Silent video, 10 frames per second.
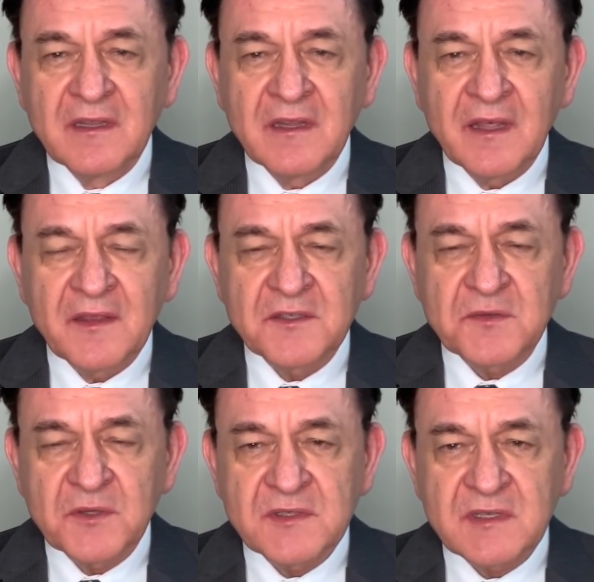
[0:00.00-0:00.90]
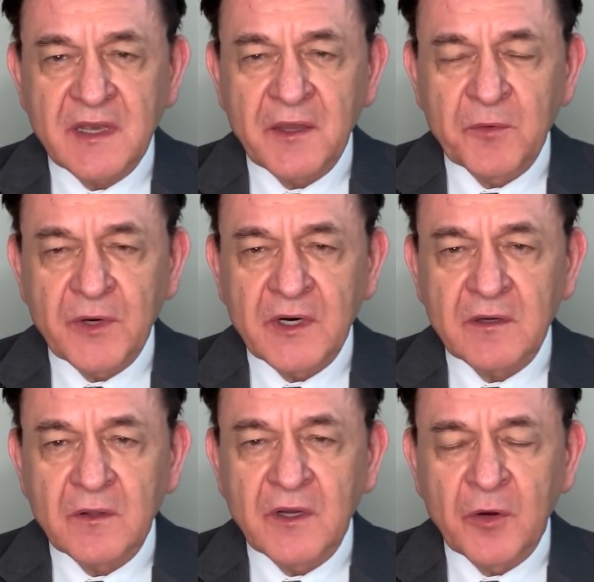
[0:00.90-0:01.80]
that this was a
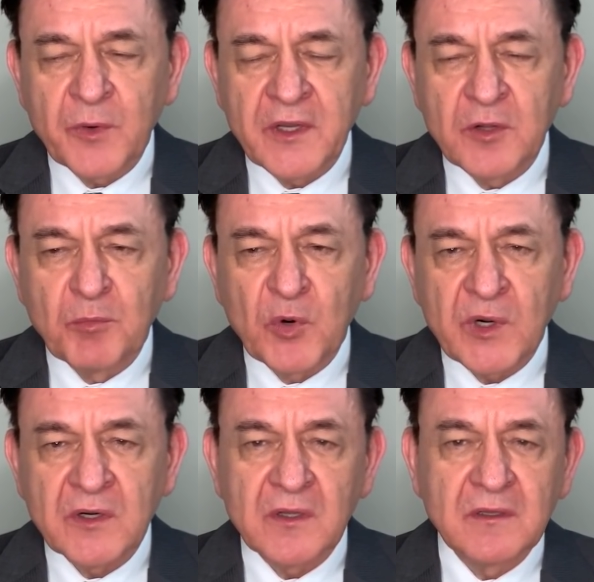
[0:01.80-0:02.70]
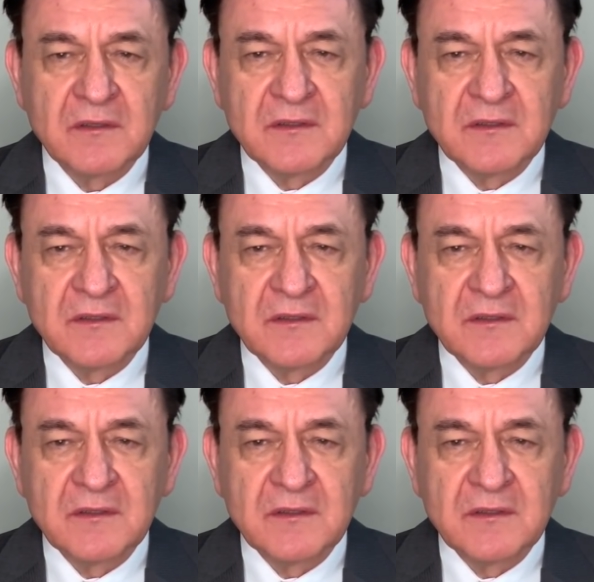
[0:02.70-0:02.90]
real moral